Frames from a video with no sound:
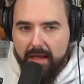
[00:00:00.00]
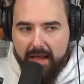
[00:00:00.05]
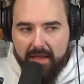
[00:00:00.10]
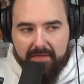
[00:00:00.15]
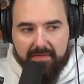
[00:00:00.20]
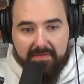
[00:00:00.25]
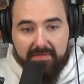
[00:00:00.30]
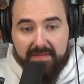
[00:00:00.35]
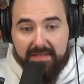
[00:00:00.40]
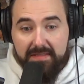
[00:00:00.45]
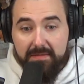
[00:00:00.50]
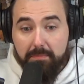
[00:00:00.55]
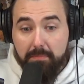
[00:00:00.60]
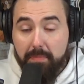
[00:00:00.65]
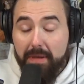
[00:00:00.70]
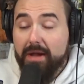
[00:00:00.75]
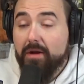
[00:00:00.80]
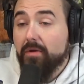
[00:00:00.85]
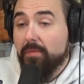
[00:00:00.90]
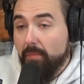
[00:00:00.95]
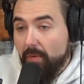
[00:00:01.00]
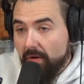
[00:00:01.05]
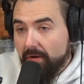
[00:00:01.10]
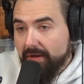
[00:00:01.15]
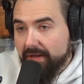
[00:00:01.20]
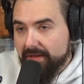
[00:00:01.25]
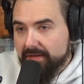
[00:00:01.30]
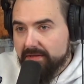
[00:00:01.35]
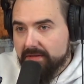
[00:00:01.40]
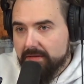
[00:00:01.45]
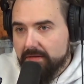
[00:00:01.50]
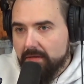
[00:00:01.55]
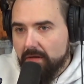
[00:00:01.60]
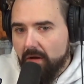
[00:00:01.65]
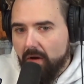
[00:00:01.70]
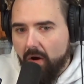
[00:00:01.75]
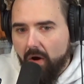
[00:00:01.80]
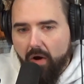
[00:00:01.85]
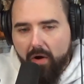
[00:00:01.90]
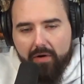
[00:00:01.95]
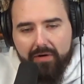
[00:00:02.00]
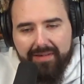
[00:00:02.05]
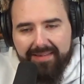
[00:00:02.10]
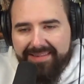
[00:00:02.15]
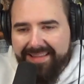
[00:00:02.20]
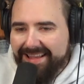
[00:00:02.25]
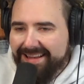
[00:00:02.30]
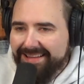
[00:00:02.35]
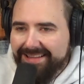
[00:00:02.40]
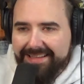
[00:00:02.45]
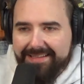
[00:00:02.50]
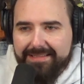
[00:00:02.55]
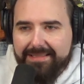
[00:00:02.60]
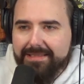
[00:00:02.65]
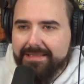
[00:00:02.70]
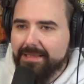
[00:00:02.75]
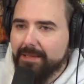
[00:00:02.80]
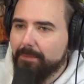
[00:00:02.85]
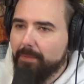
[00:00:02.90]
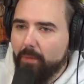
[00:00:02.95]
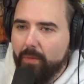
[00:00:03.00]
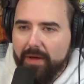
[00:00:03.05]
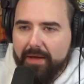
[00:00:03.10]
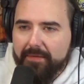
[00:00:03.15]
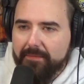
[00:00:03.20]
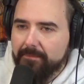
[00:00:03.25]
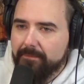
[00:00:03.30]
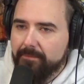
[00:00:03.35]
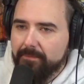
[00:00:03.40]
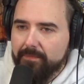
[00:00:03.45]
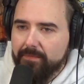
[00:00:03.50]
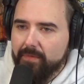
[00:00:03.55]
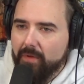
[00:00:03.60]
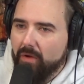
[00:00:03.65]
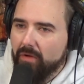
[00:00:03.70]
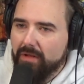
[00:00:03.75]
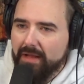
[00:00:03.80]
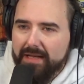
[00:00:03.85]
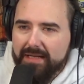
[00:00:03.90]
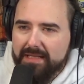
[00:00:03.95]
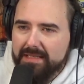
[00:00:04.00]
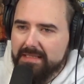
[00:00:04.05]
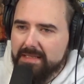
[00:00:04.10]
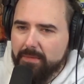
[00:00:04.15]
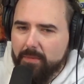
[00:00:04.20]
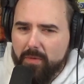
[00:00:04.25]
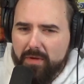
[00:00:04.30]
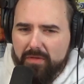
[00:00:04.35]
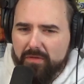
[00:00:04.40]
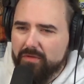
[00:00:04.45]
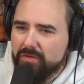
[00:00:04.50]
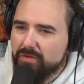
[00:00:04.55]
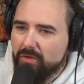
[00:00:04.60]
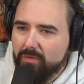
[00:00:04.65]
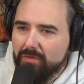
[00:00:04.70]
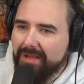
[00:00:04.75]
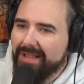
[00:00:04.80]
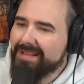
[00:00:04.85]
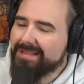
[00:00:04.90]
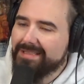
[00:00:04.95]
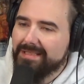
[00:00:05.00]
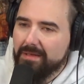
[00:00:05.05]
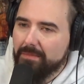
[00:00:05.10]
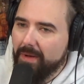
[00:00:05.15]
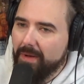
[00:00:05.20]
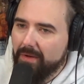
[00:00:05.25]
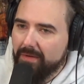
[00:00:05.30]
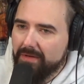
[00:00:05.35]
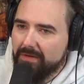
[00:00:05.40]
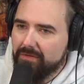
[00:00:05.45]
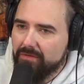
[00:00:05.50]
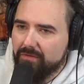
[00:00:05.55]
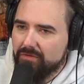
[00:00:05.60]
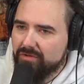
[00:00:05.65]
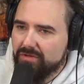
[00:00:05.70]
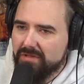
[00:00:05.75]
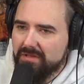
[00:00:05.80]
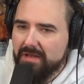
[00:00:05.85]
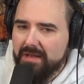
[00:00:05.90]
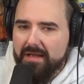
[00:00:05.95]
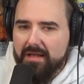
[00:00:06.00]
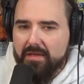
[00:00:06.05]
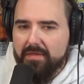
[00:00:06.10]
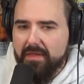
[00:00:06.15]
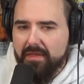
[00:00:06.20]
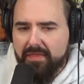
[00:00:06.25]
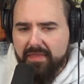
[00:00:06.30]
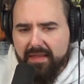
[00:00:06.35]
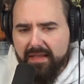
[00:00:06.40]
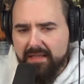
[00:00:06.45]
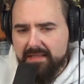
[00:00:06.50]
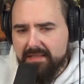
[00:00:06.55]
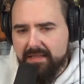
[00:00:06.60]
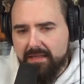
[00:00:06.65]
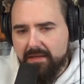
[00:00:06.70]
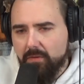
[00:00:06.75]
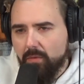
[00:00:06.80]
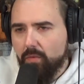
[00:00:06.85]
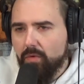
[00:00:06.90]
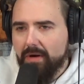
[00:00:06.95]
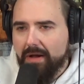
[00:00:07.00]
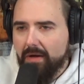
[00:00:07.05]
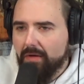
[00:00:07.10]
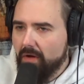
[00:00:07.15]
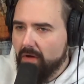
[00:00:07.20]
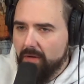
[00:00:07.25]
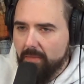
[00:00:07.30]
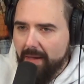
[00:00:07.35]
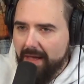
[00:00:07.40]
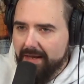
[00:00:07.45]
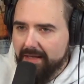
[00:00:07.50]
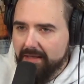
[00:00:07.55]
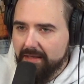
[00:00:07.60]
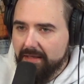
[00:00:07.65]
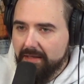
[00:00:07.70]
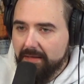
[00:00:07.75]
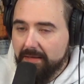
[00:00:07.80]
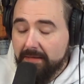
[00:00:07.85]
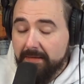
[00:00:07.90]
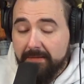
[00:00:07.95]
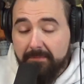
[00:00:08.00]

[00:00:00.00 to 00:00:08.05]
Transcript: And then these bigger markets are letting it slip away, They're so lazy about it. They're just, they think it's going to work out automatically.